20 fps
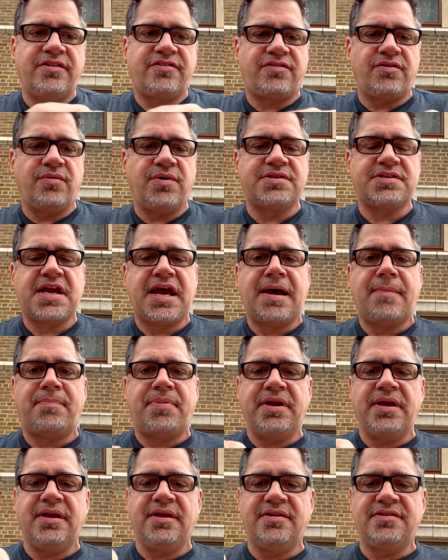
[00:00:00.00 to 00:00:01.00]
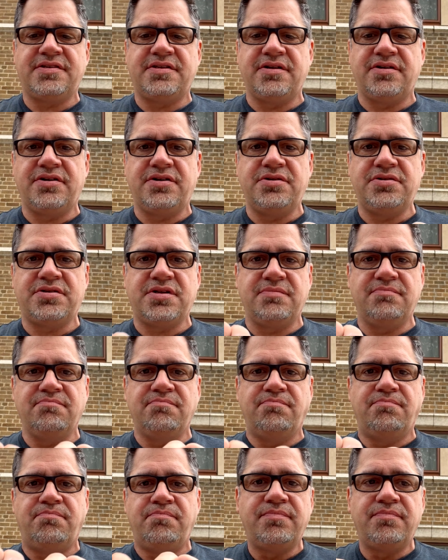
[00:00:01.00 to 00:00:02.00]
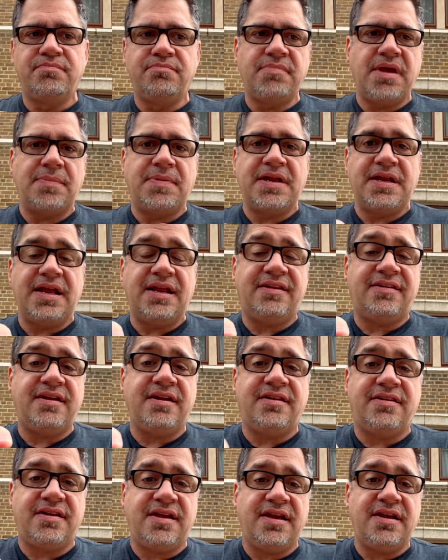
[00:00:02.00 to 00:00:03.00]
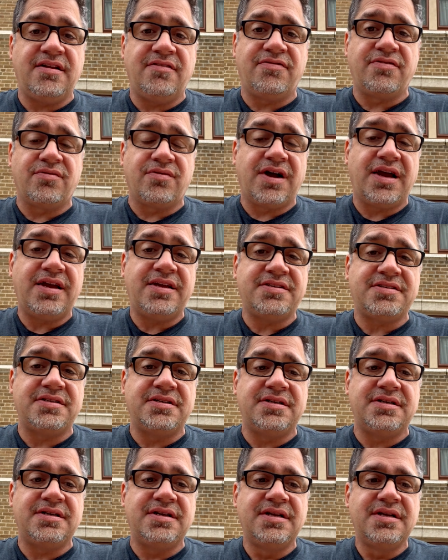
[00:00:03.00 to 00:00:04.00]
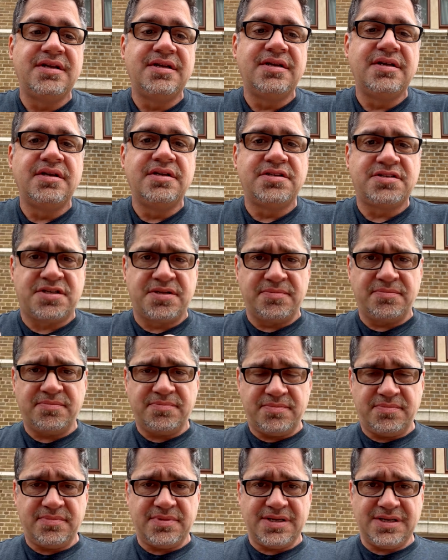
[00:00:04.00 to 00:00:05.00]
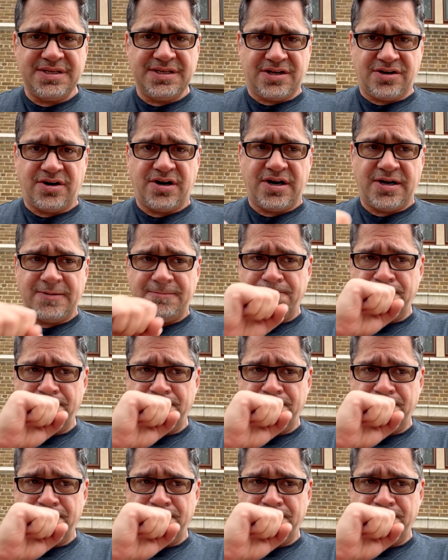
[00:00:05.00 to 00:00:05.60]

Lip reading: So what's happening is they're using maybe an ATT and a Verizon SIM card